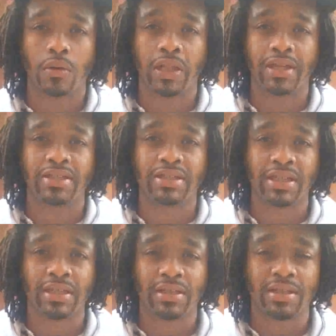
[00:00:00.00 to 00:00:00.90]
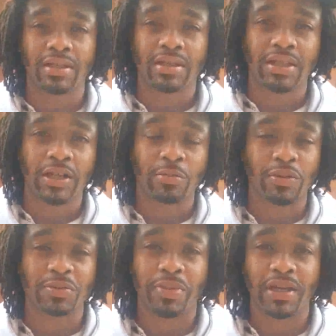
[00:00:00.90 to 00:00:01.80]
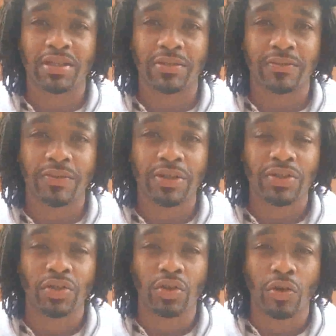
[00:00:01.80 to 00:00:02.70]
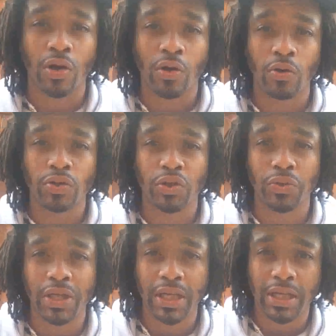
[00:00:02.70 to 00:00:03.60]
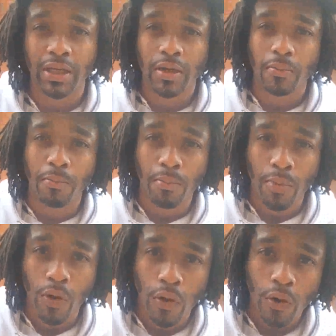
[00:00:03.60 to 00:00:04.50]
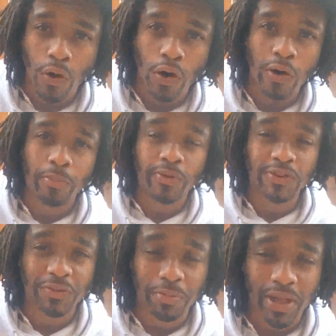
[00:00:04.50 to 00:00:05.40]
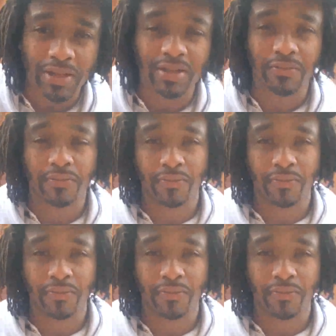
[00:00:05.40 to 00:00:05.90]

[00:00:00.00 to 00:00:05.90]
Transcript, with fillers: They extended their perspective to their own unique more perspective.